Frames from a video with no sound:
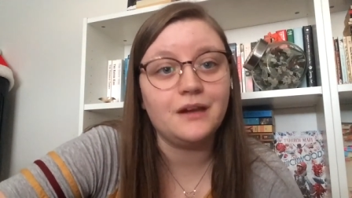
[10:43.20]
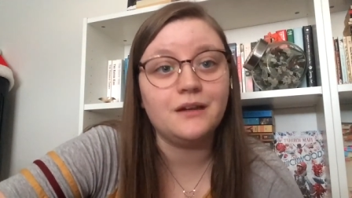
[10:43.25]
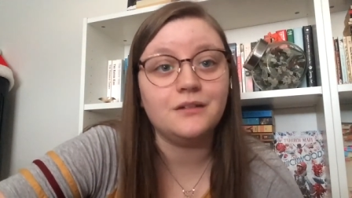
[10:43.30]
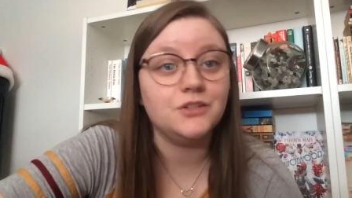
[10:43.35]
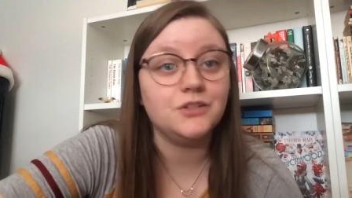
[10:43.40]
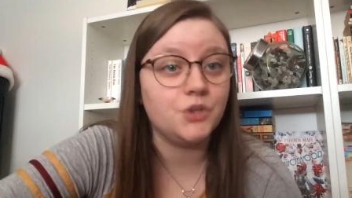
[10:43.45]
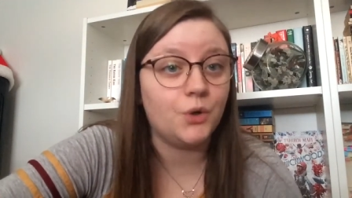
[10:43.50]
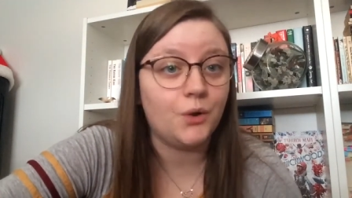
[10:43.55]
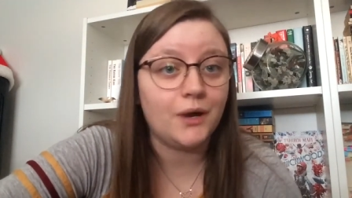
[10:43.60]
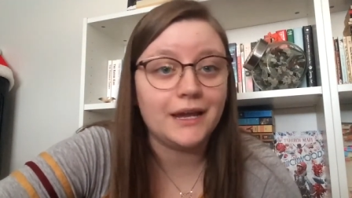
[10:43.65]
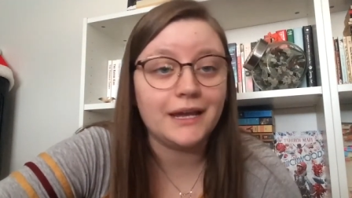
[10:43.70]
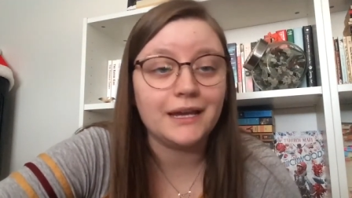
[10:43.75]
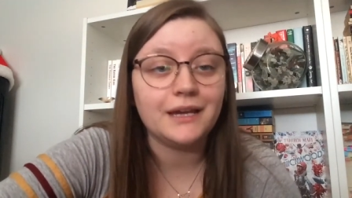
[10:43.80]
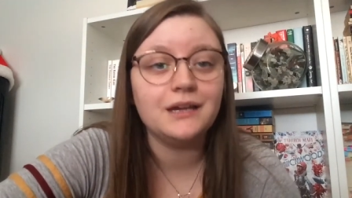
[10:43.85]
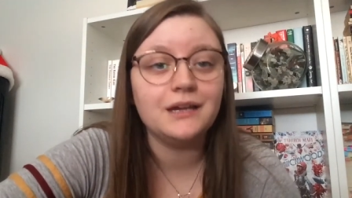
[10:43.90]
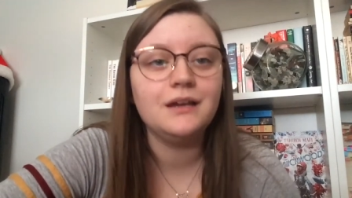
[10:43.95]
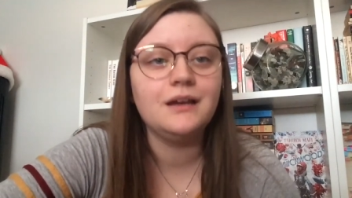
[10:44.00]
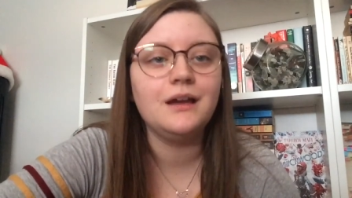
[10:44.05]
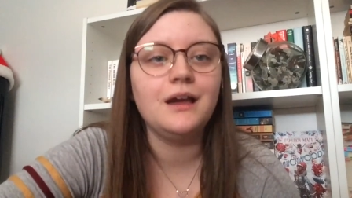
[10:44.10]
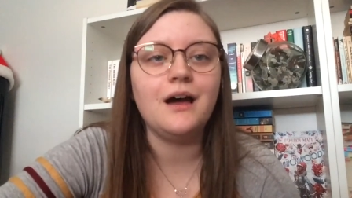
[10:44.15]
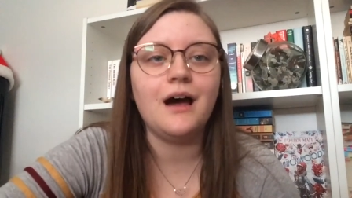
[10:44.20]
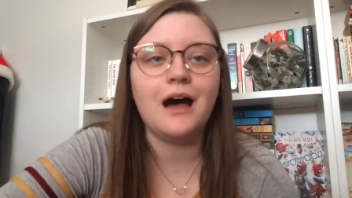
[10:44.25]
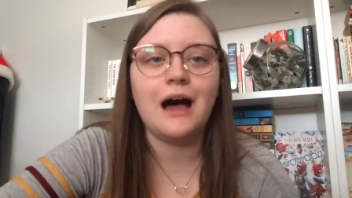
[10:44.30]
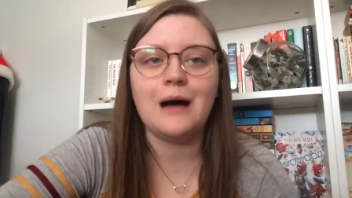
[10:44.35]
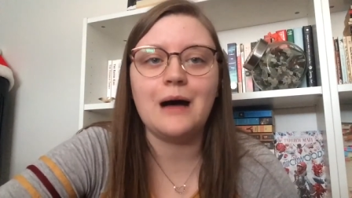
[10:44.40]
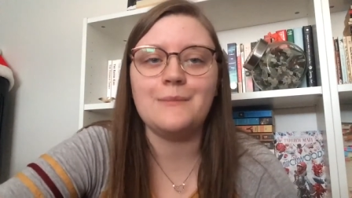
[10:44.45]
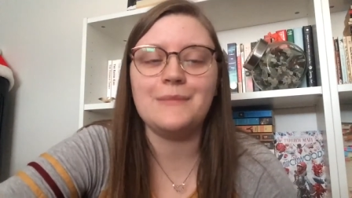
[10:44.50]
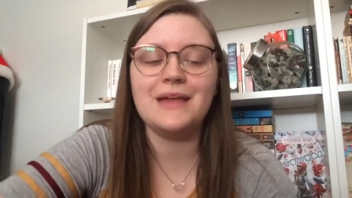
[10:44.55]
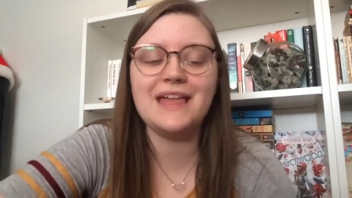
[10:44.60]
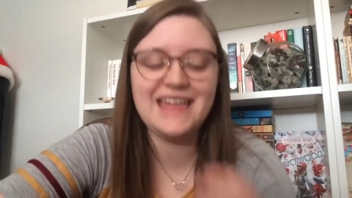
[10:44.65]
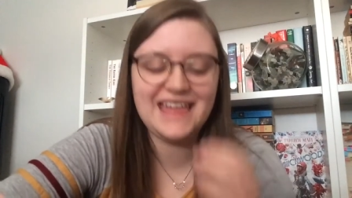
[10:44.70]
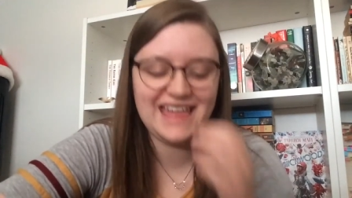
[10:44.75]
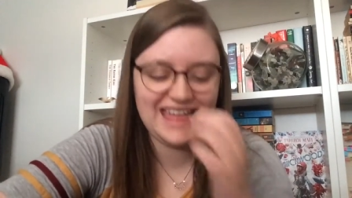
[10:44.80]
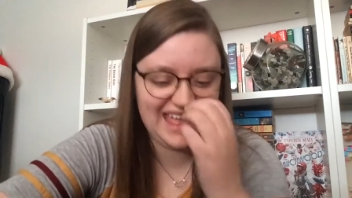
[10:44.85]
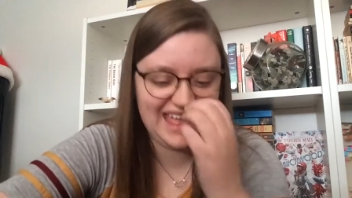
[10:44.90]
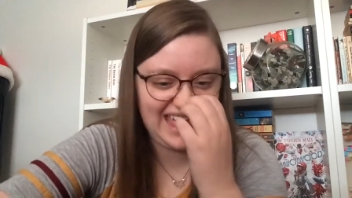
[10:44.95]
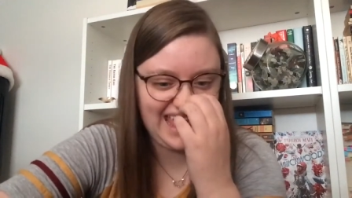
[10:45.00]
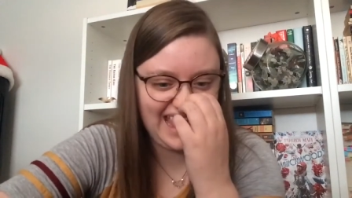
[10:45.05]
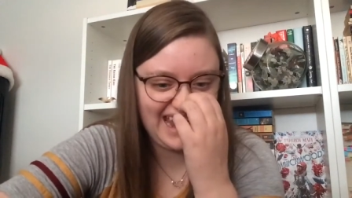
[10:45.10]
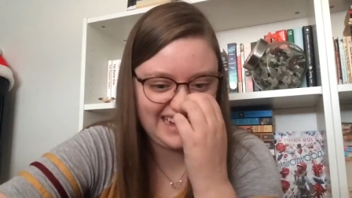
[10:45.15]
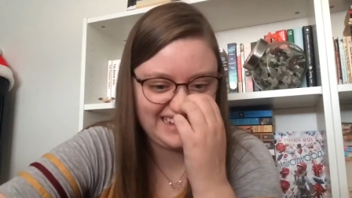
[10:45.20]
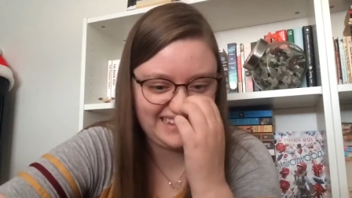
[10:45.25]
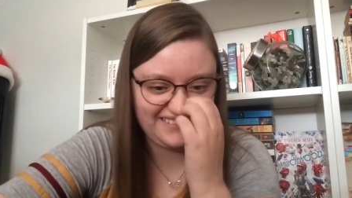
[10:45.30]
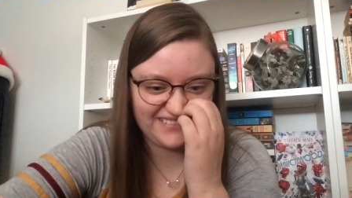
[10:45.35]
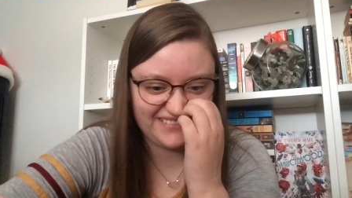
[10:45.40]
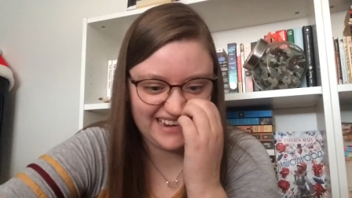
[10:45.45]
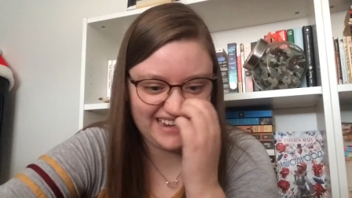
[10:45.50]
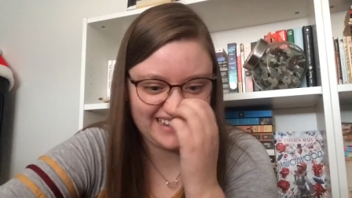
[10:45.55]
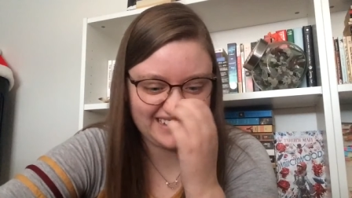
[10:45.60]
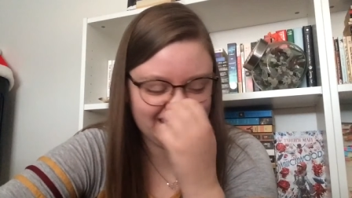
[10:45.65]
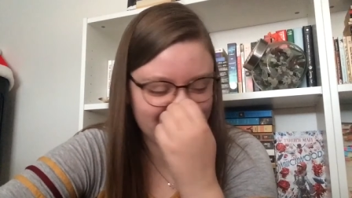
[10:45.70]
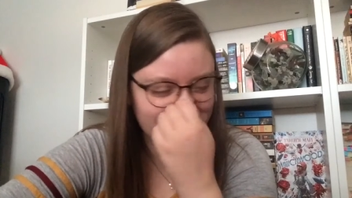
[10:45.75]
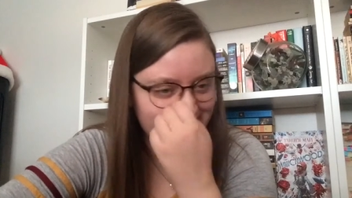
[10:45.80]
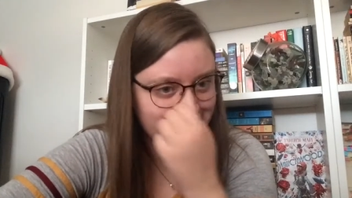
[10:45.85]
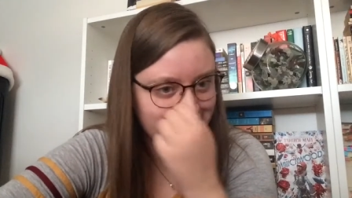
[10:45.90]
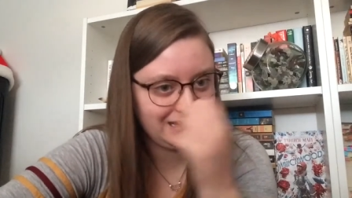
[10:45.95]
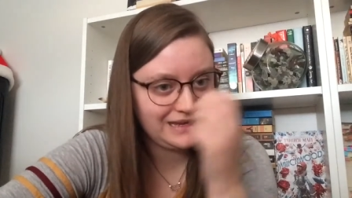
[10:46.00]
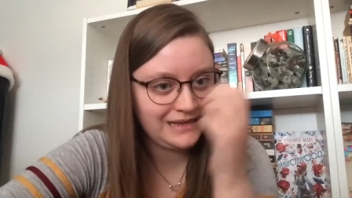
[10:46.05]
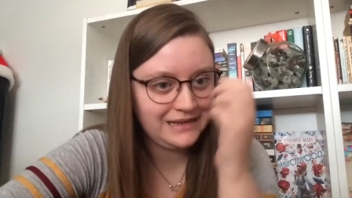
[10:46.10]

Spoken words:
Joy. Anyways,